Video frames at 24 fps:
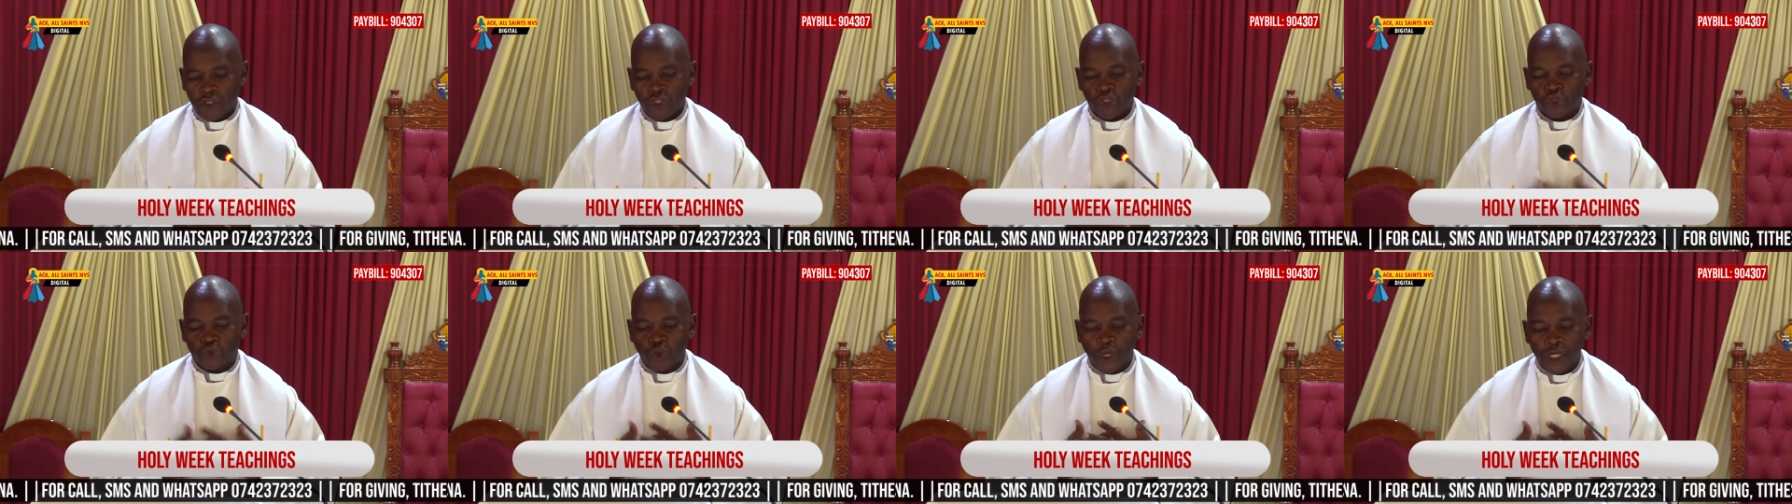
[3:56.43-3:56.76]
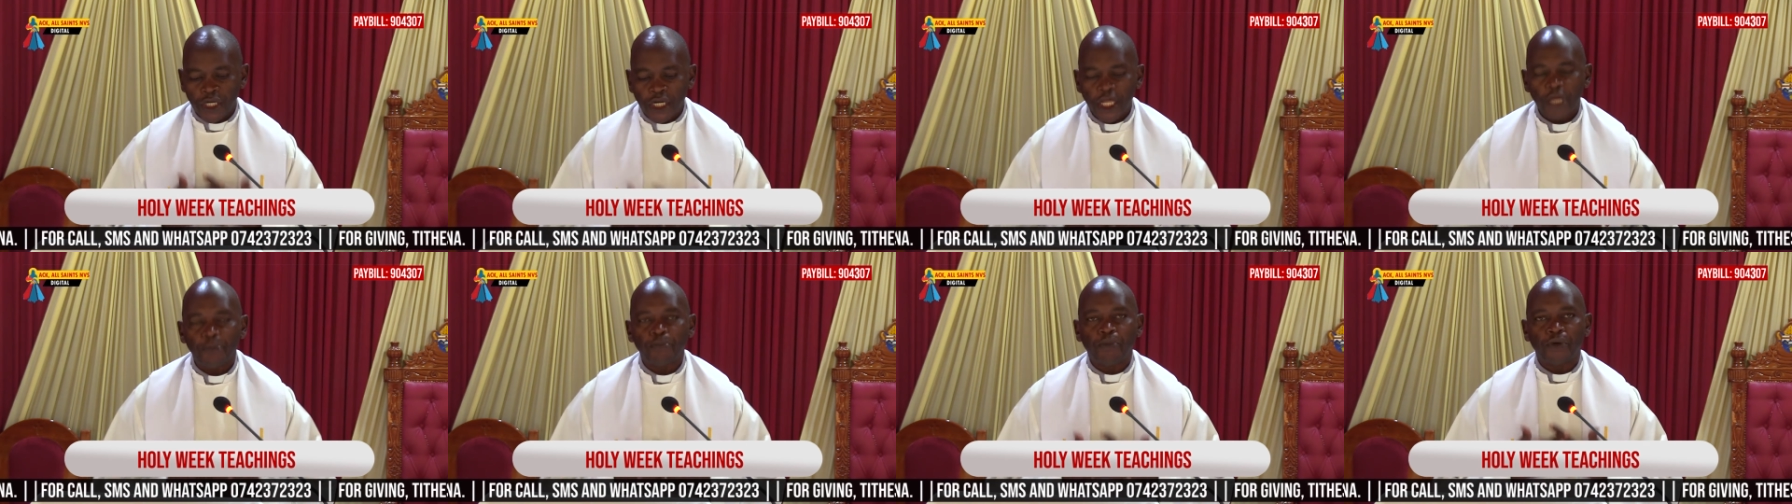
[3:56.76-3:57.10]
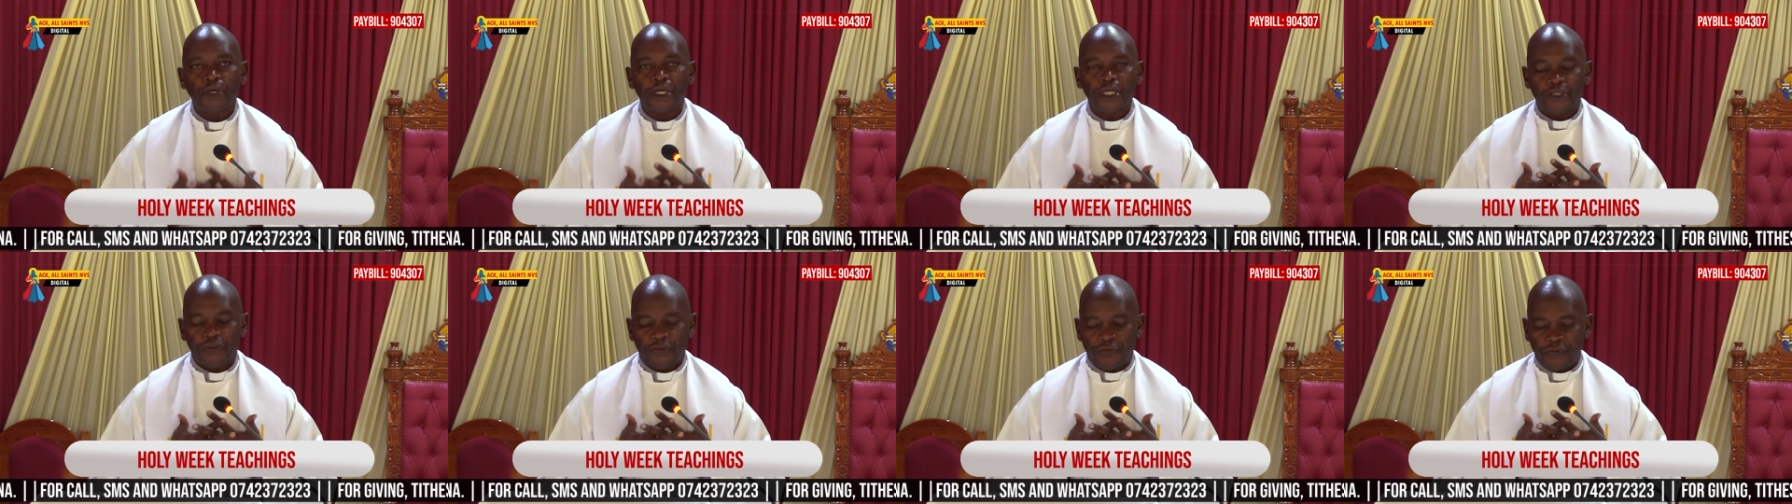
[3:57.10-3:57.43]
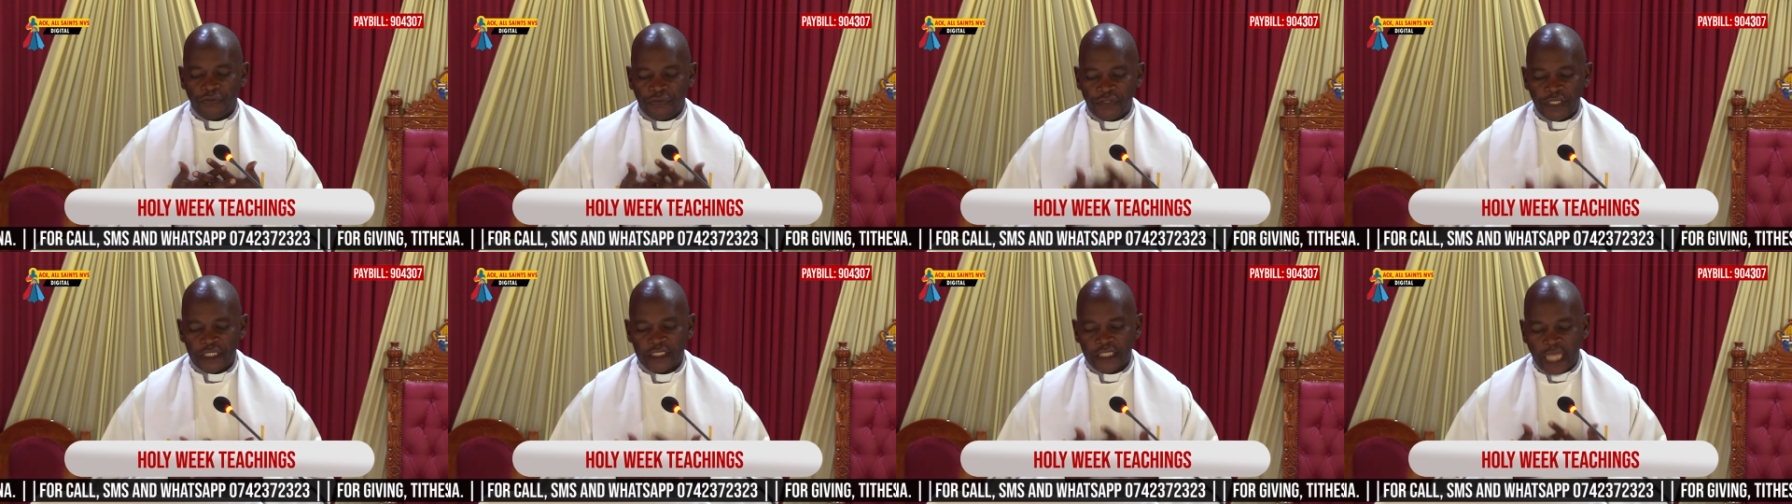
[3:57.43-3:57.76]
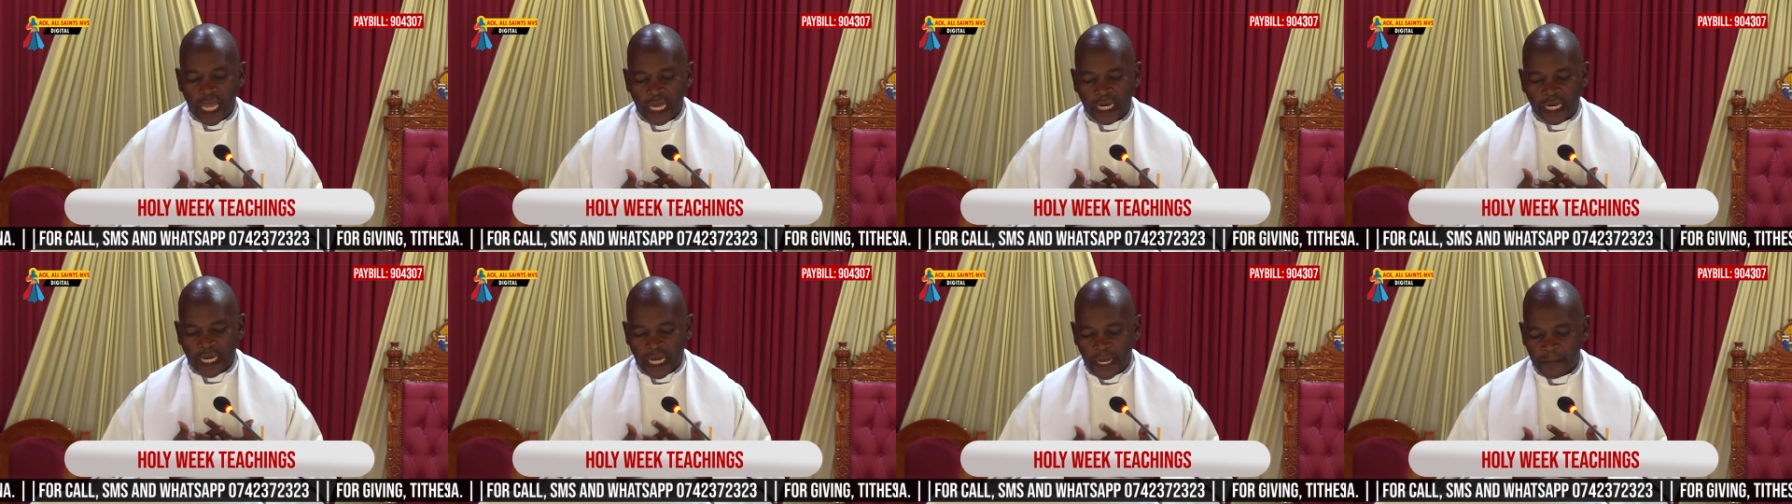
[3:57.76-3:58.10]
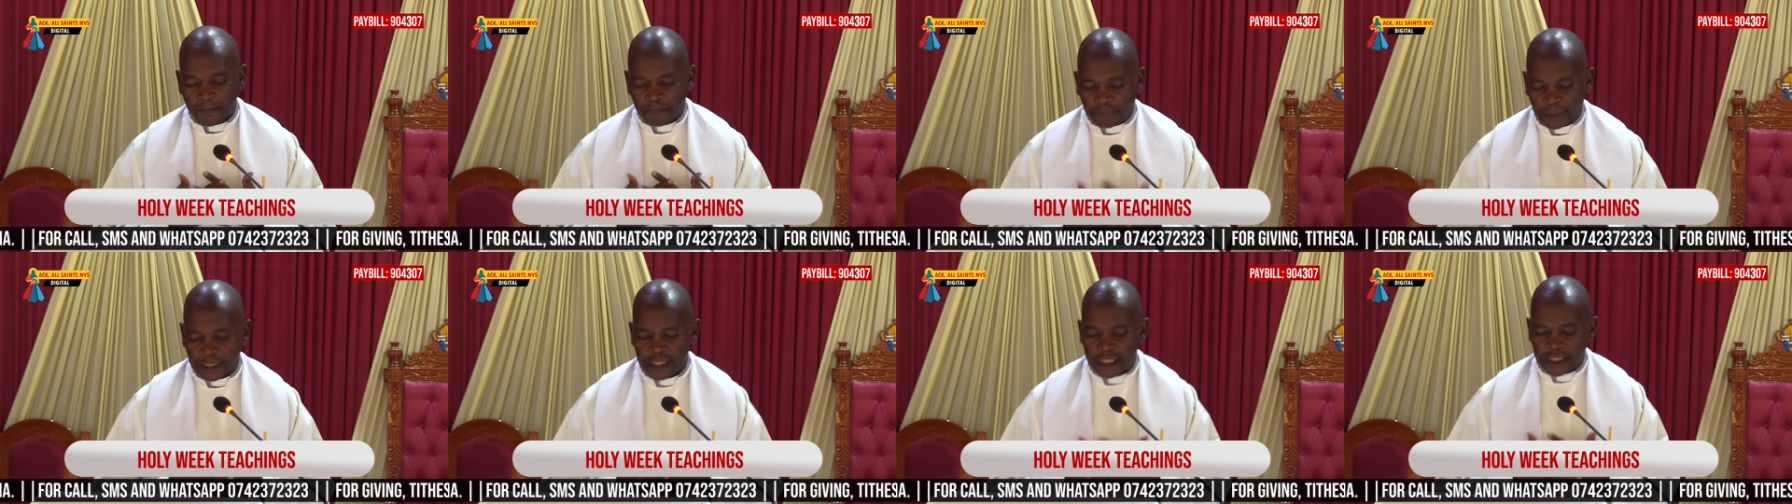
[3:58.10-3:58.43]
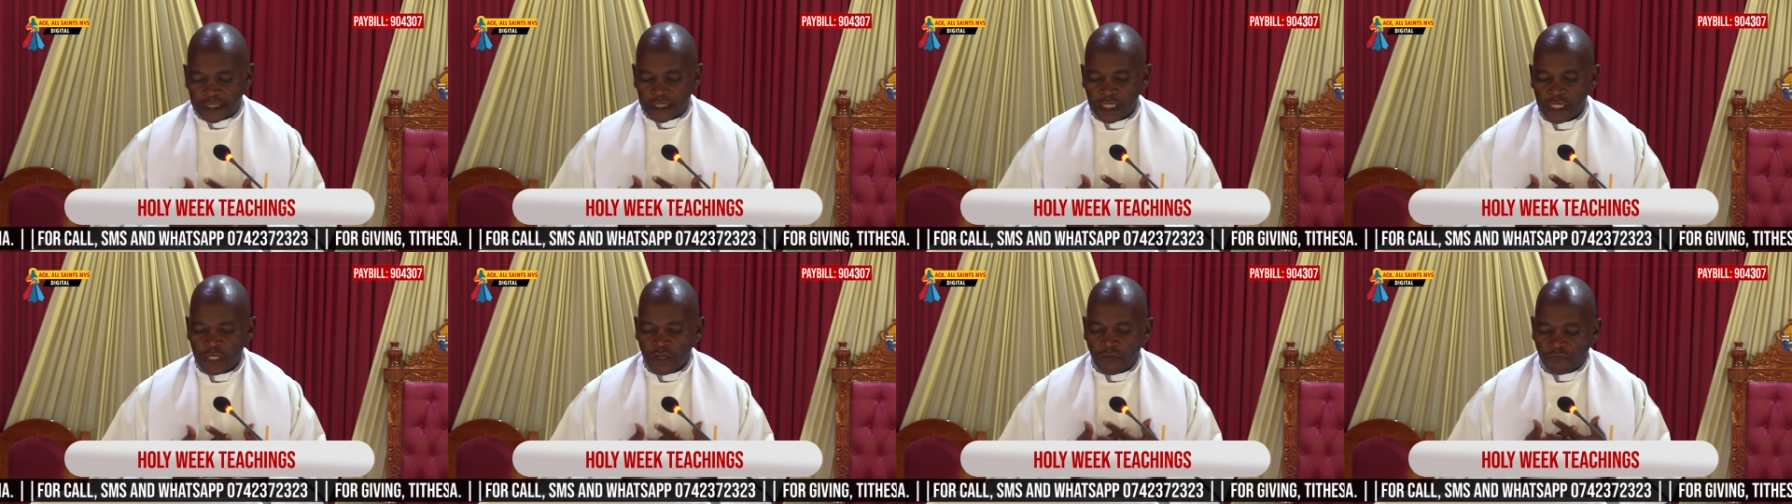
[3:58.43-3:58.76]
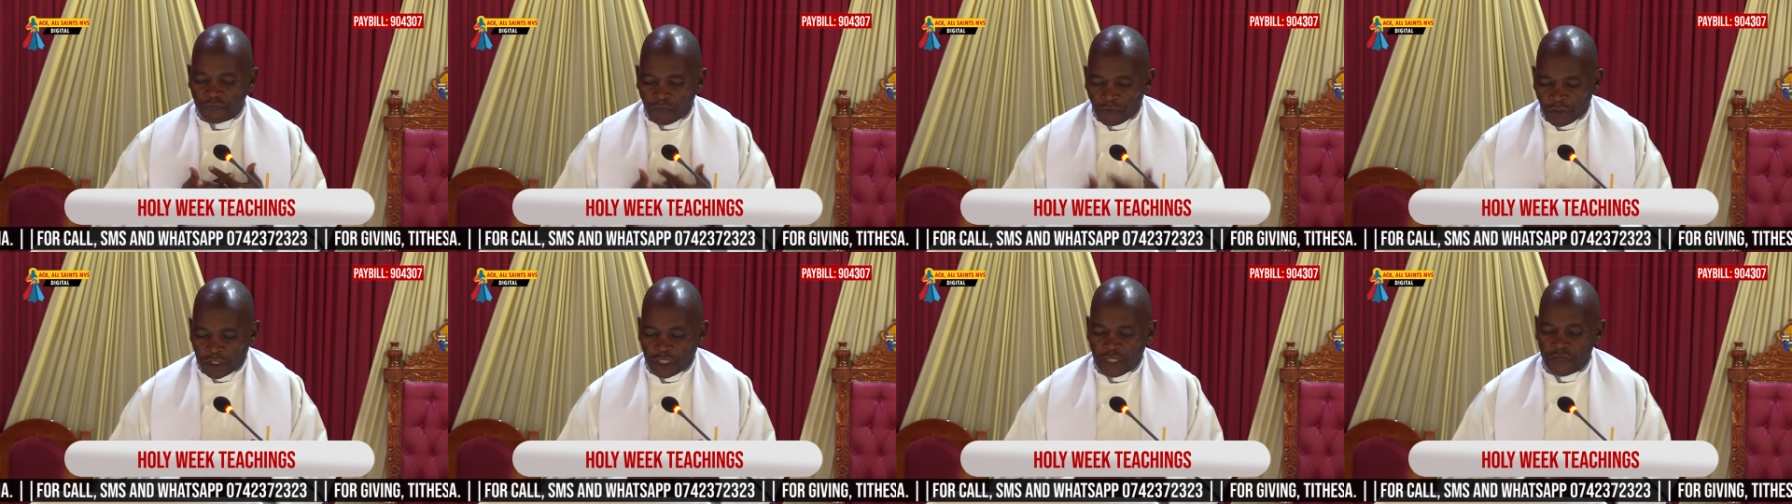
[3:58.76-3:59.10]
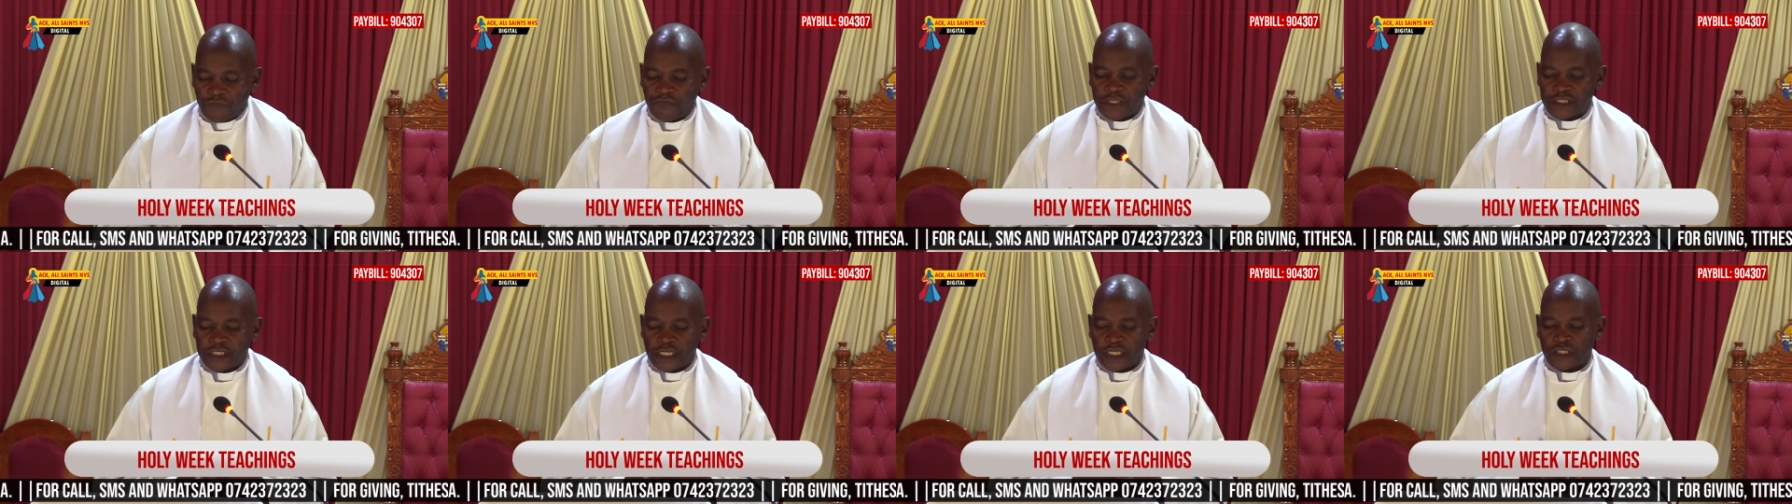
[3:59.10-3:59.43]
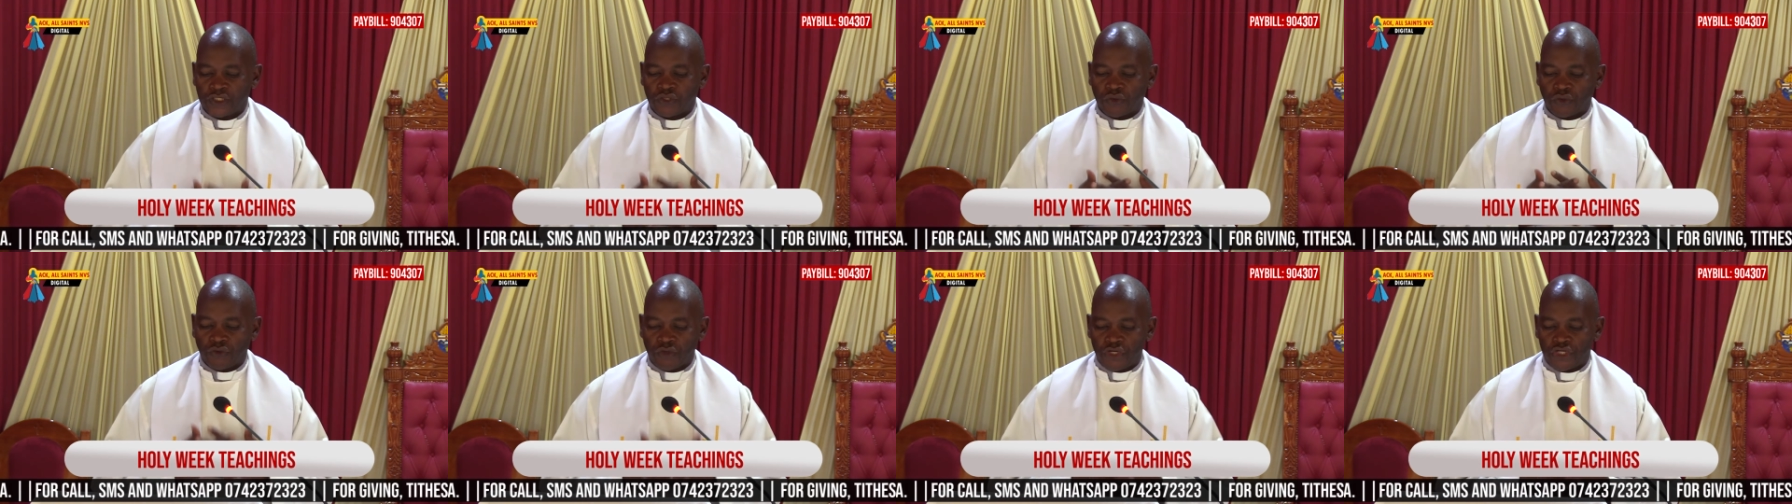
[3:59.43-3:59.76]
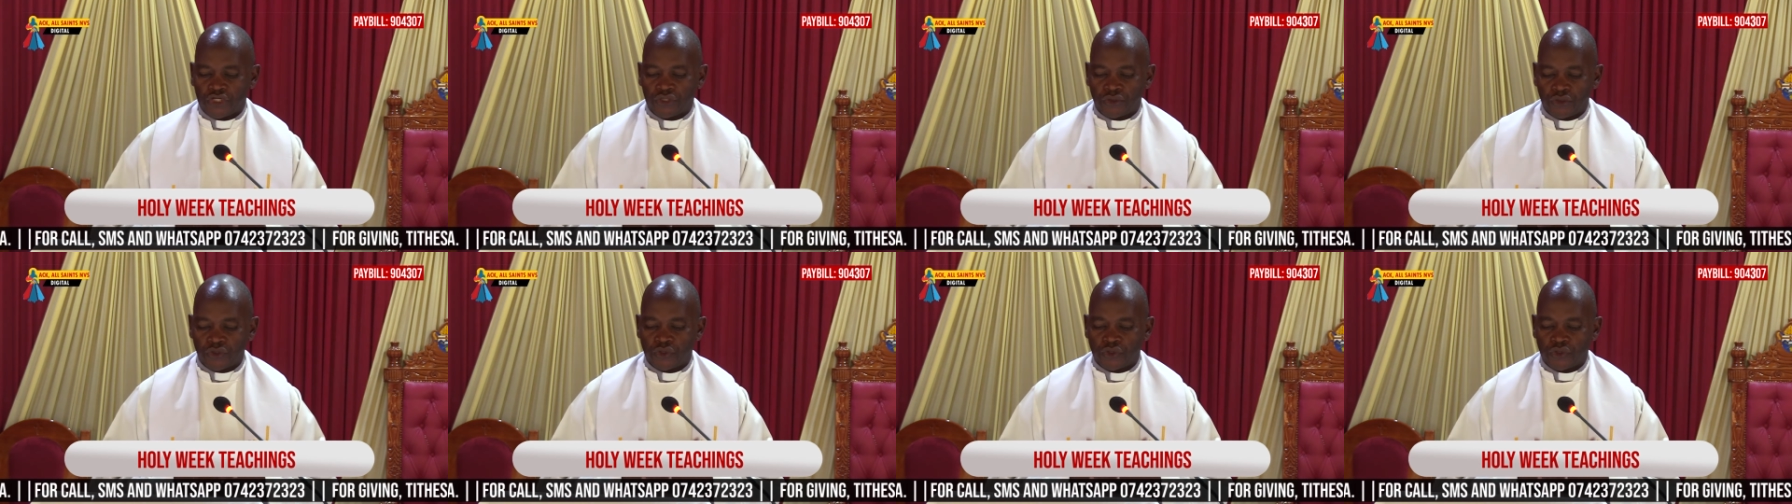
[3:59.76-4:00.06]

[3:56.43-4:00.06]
to enable this complete forgiveness and restoration